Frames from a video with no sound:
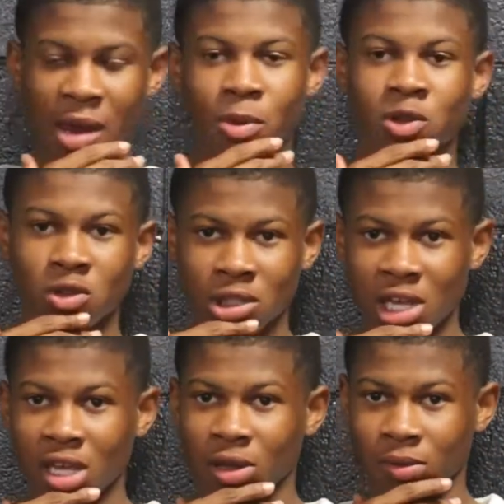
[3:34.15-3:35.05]
April
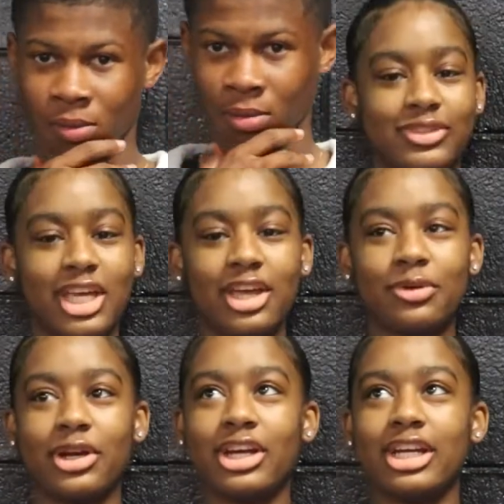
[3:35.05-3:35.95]
22nd.
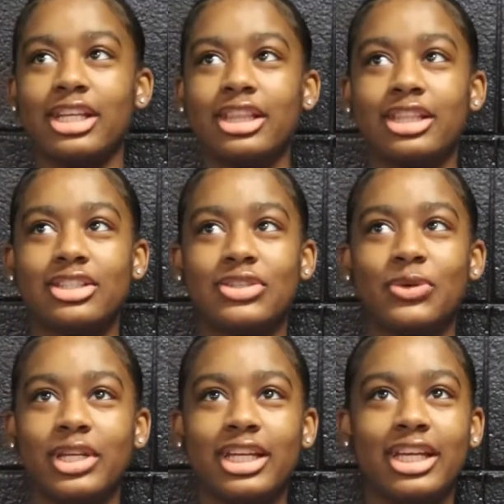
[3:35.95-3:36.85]
January
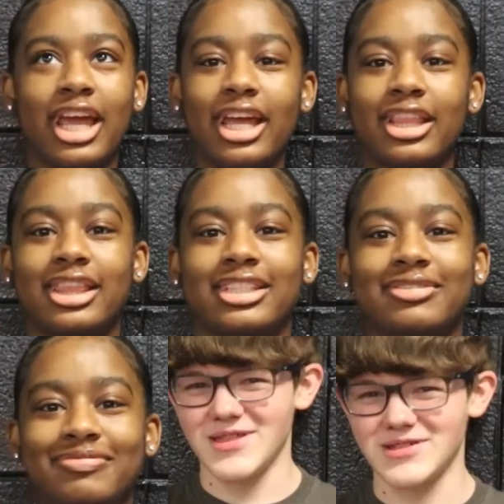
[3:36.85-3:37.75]
28th.
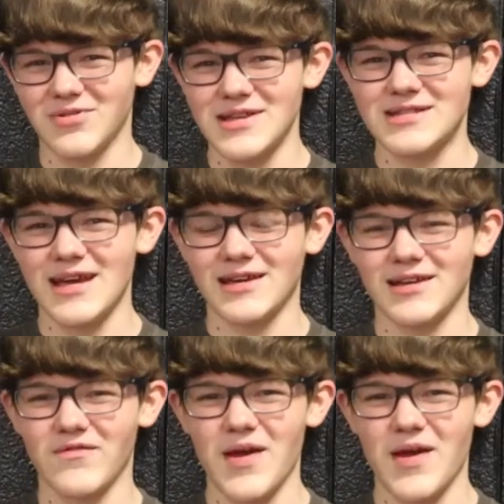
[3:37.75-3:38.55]
The 22nd of